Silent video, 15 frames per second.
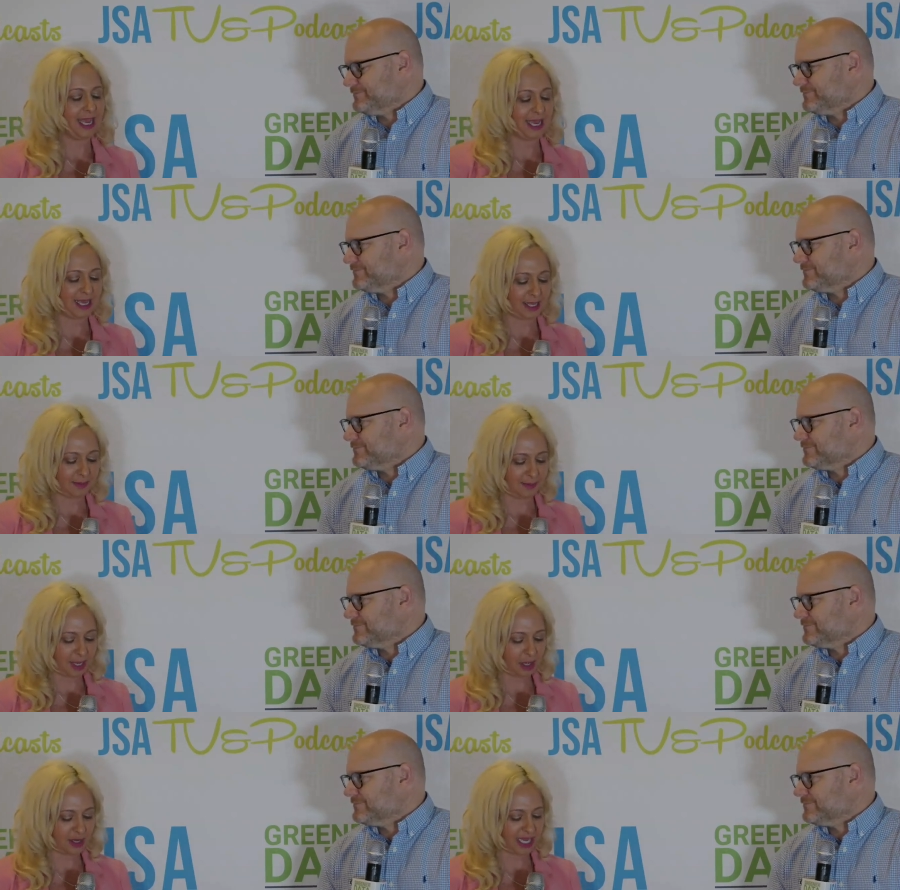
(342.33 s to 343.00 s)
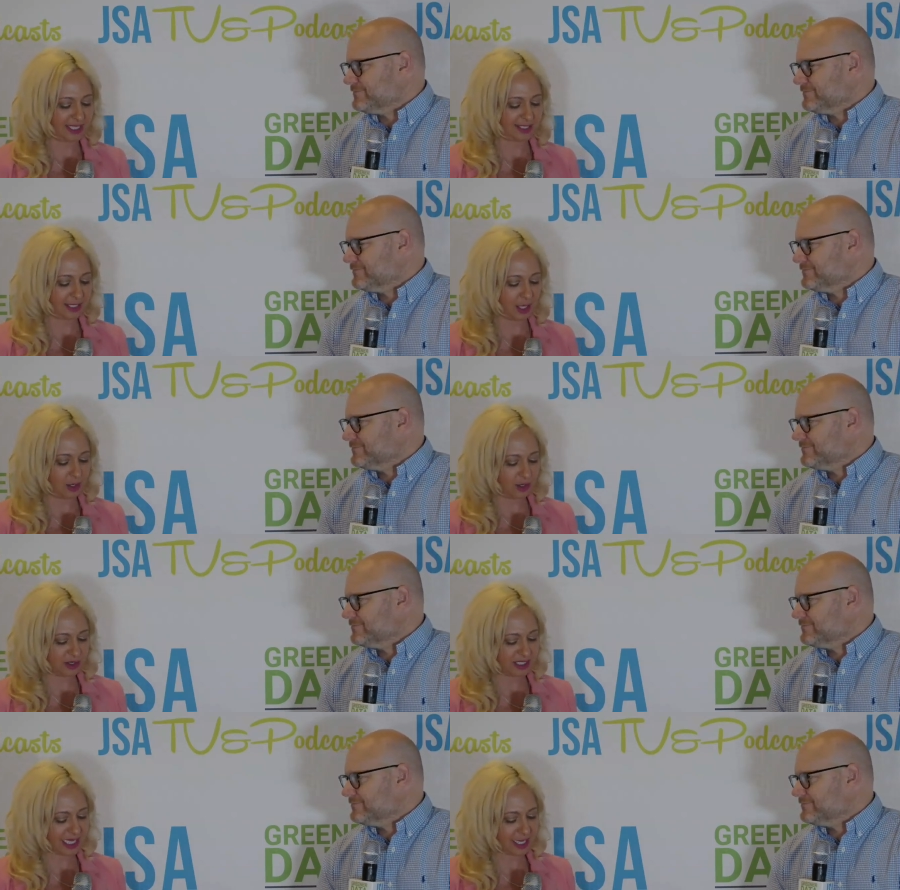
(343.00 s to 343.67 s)
Speaker 1: Um, okay,
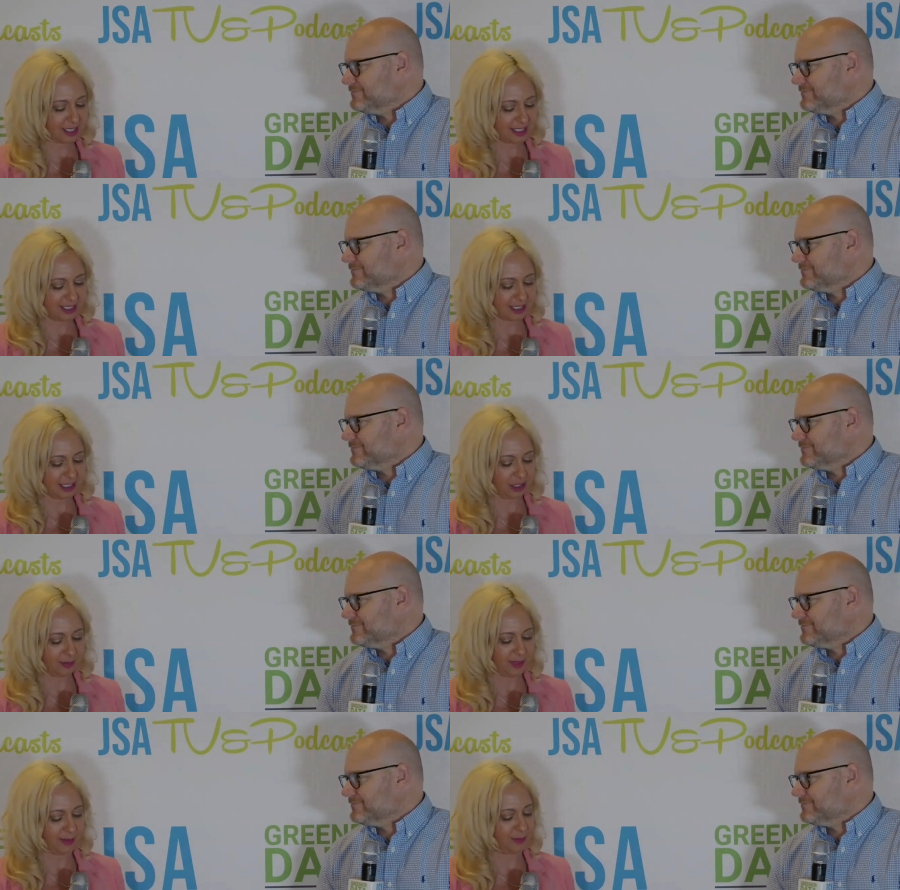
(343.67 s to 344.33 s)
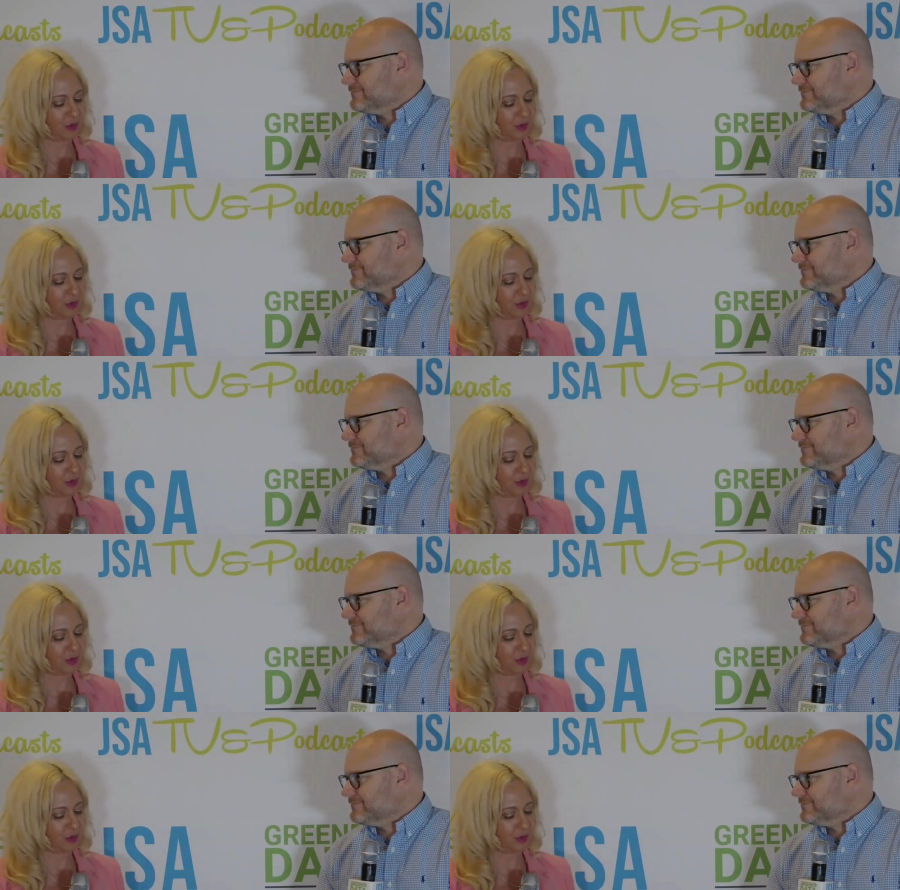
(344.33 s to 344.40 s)
so tell us a little bit